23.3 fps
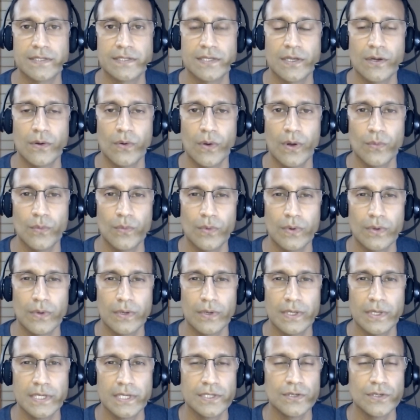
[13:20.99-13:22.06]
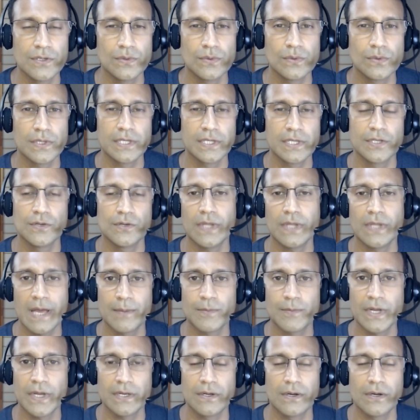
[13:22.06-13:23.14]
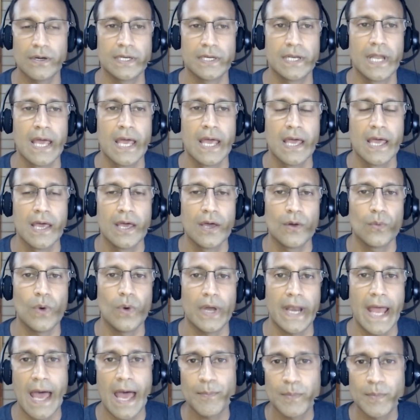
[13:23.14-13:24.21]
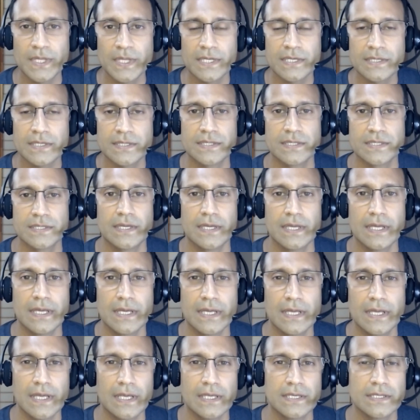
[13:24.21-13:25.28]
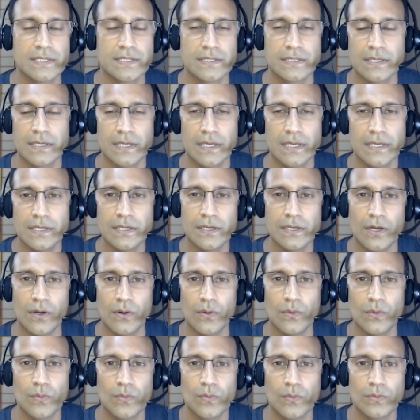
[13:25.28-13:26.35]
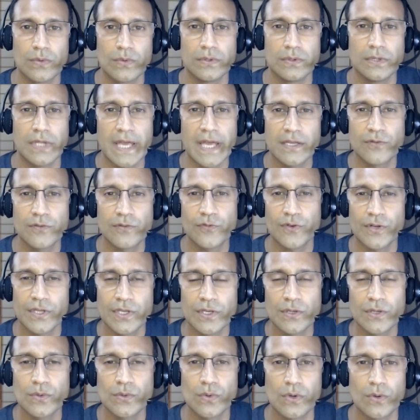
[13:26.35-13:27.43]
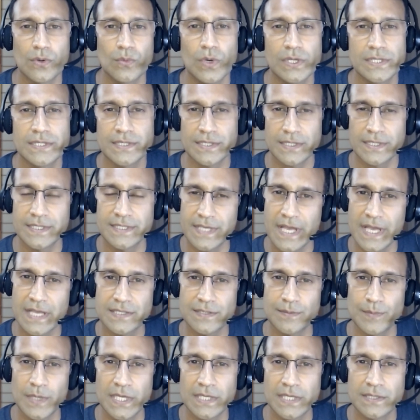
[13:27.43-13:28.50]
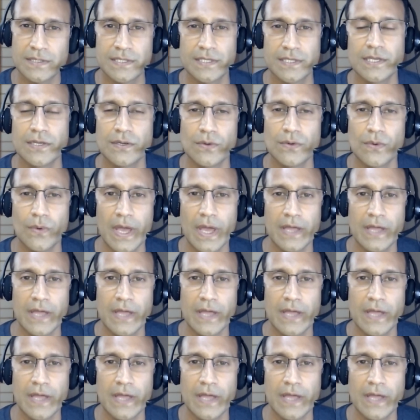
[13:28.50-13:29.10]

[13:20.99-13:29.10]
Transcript: So can you elaborate on what happiness is, you know, like for you, or what success means to you?